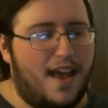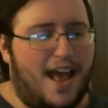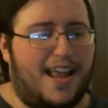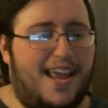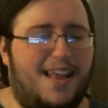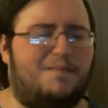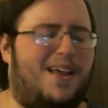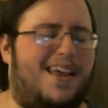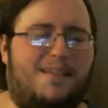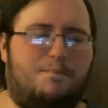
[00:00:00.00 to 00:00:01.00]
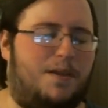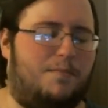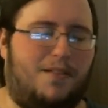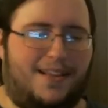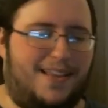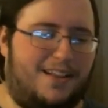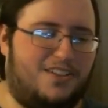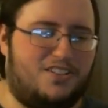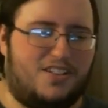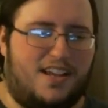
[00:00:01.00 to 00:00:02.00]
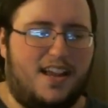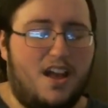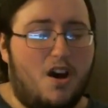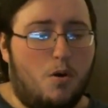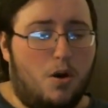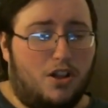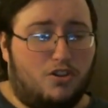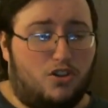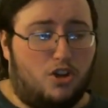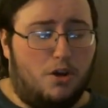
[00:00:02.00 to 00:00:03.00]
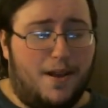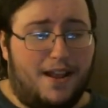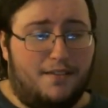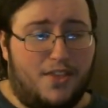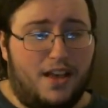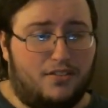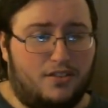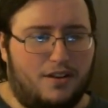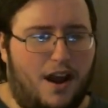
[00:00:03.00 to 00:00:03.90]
I hate people like that. Just like, well, there's too many of this.